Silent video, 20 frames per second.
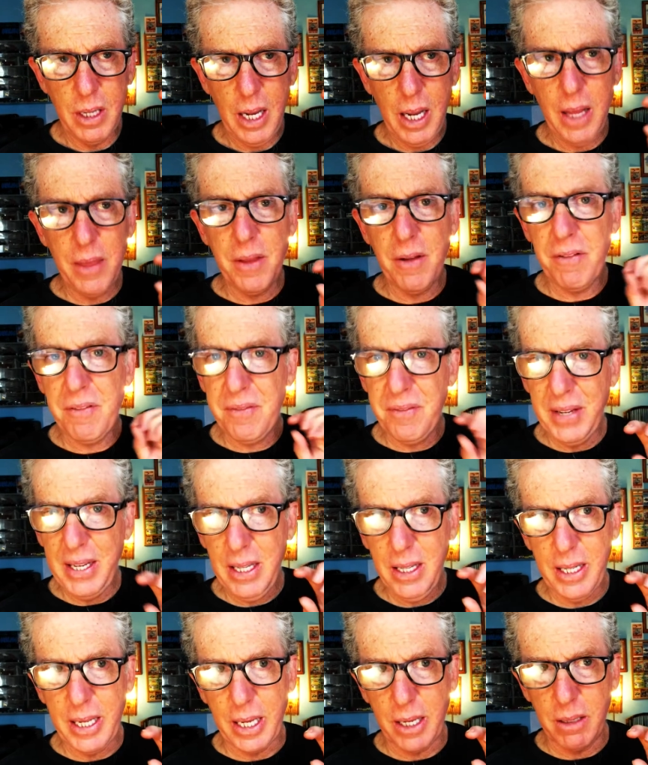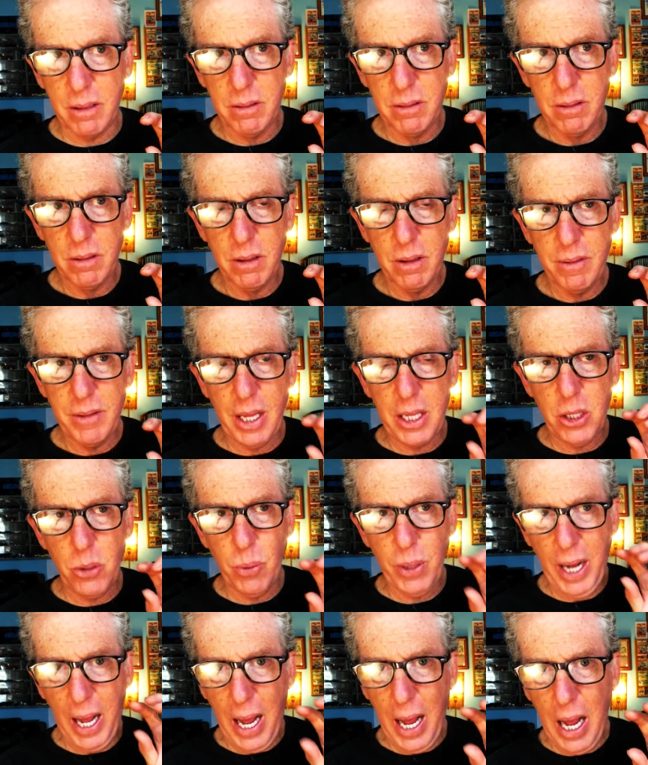and the feeling that you
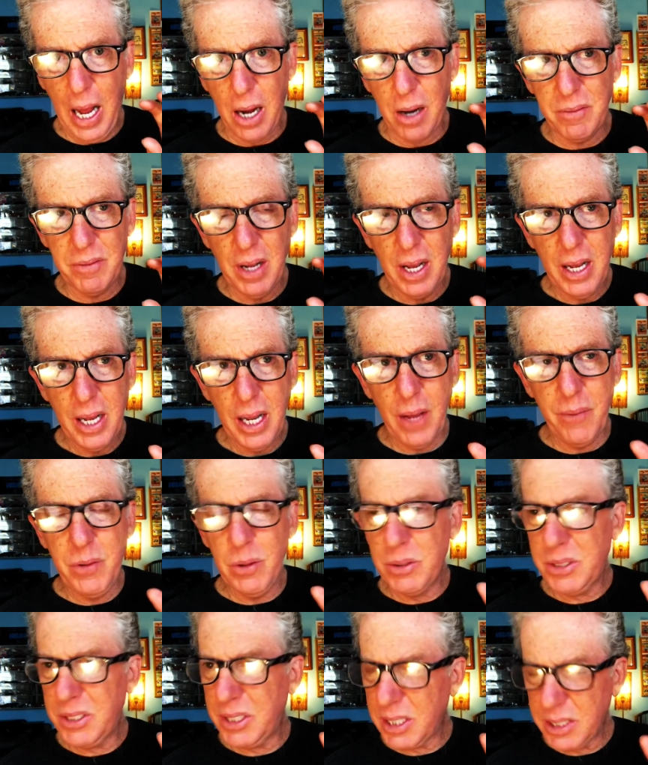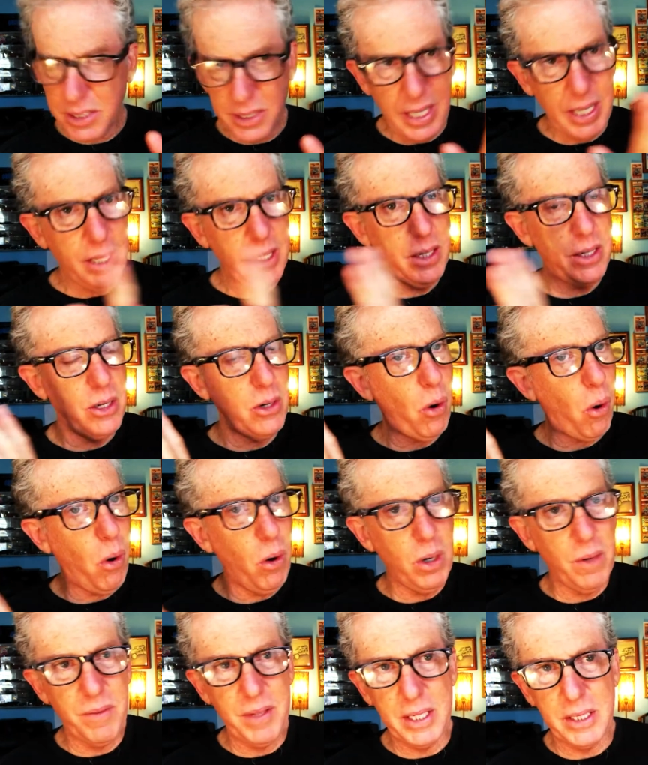would have if you succeeded in
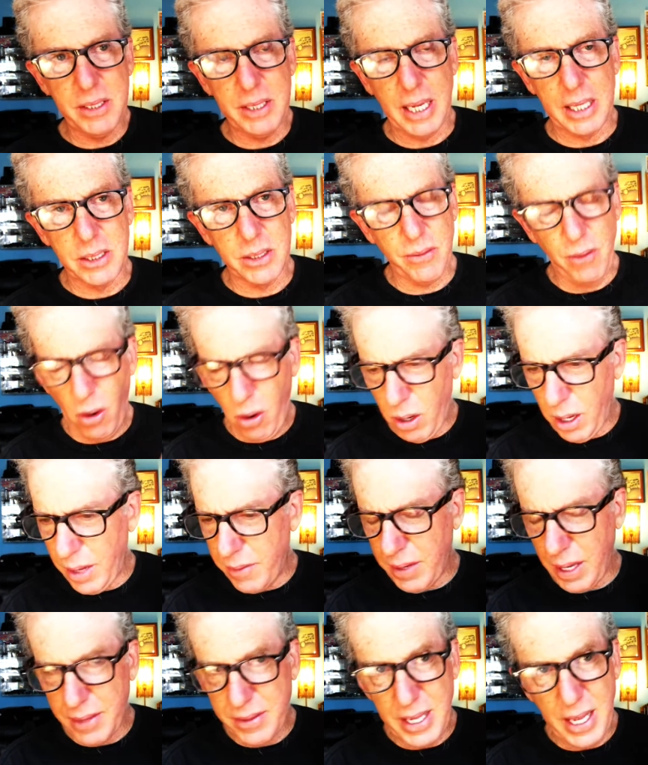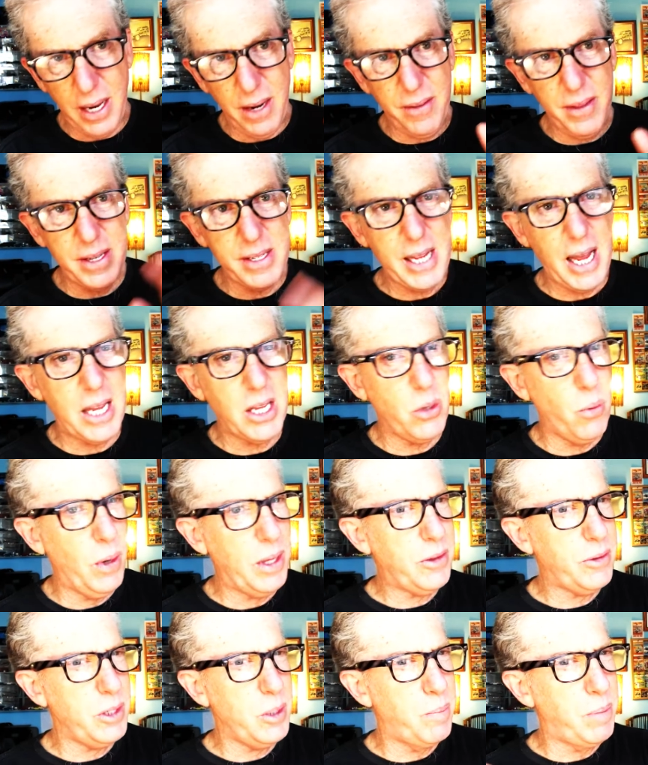all of these things. If at the end of the day, you
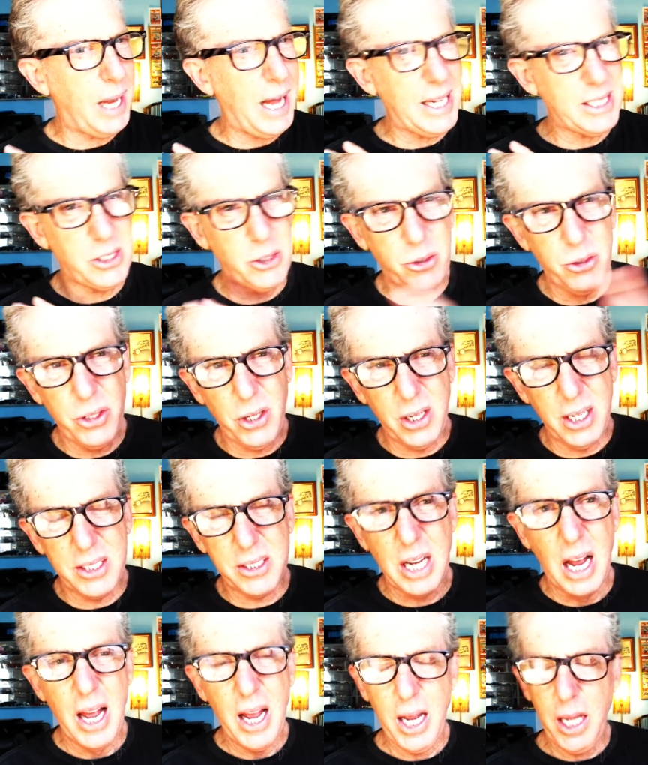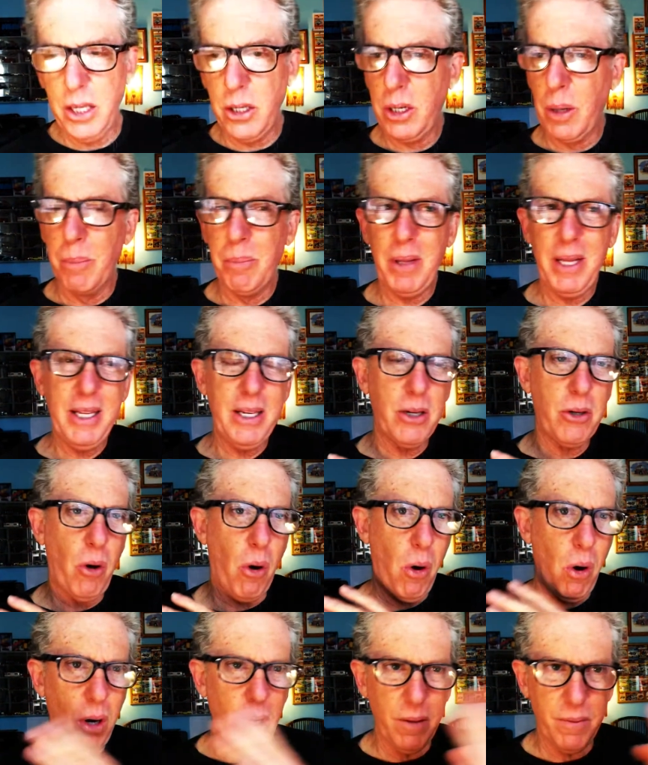blasted through your list and you completed
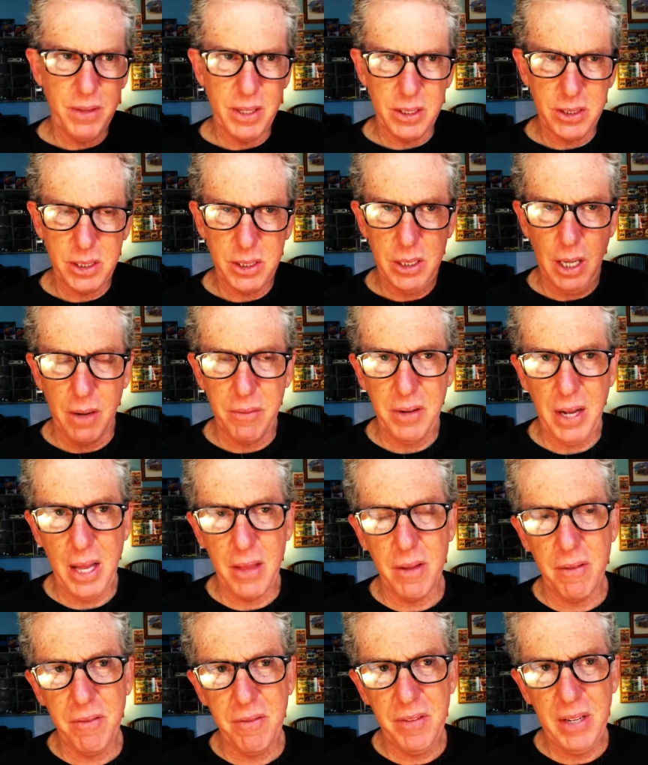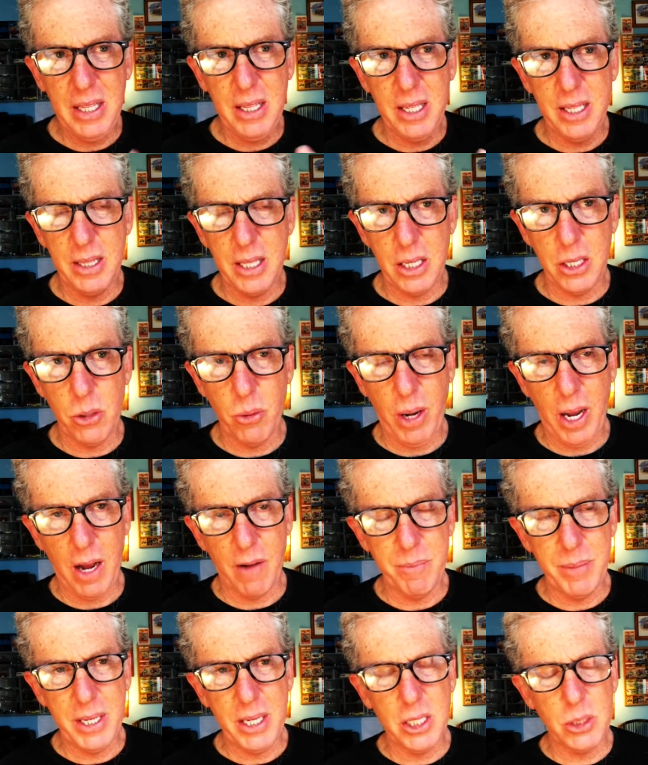all of this stuff and the feeling that you
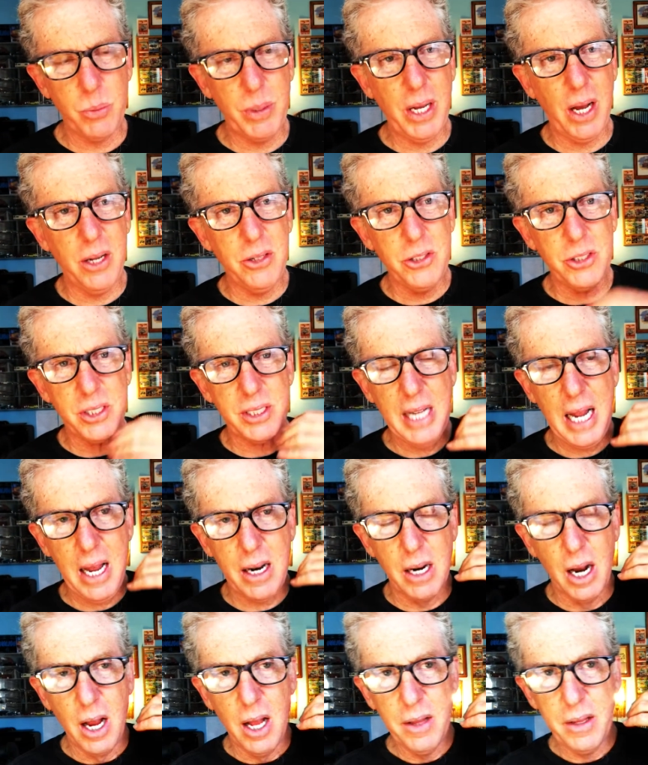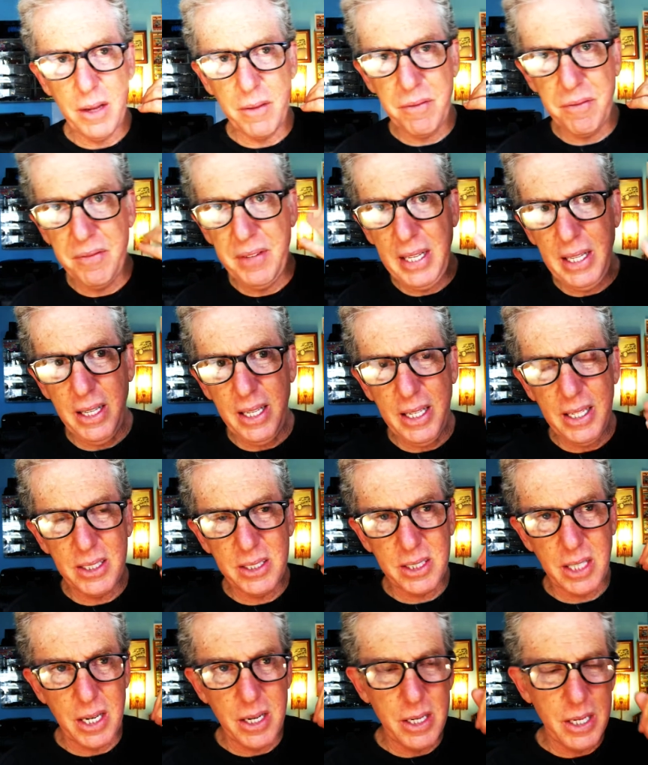have. Because we understand that feeling
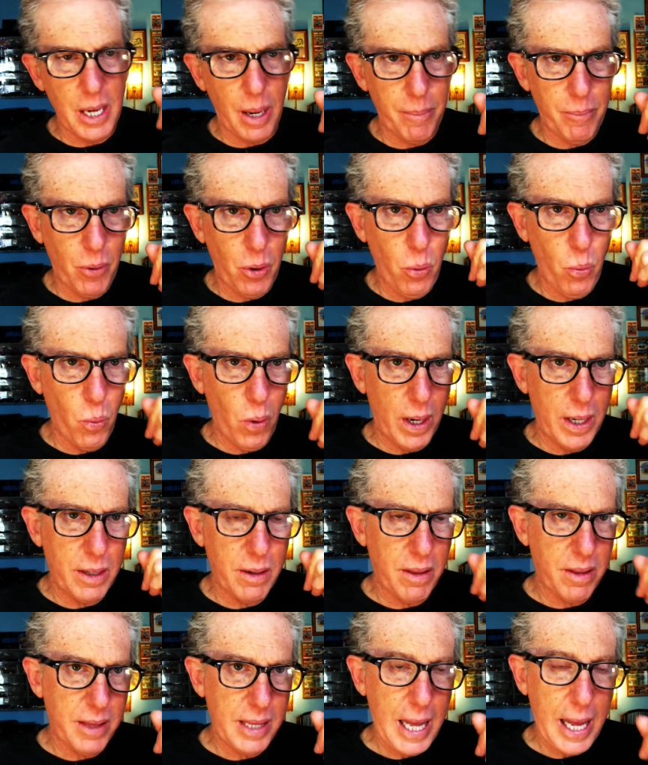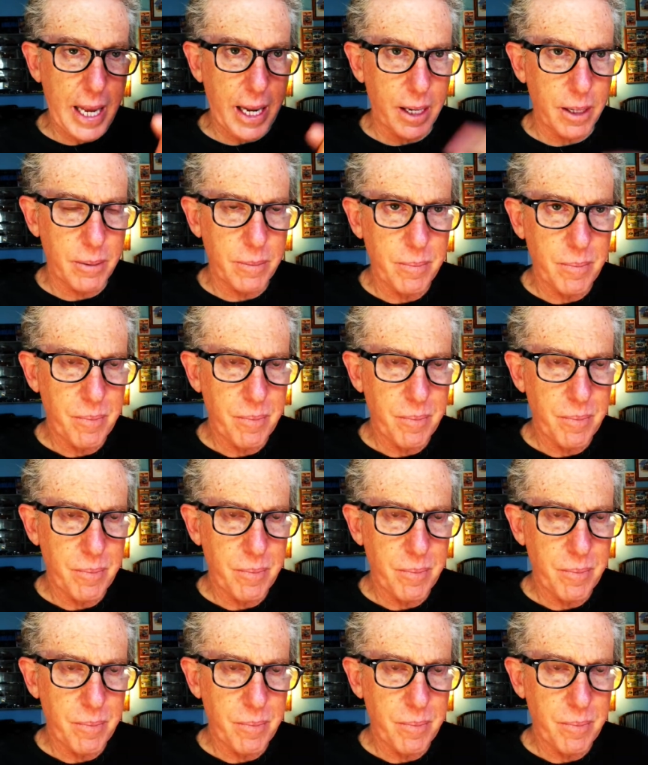is the number one thing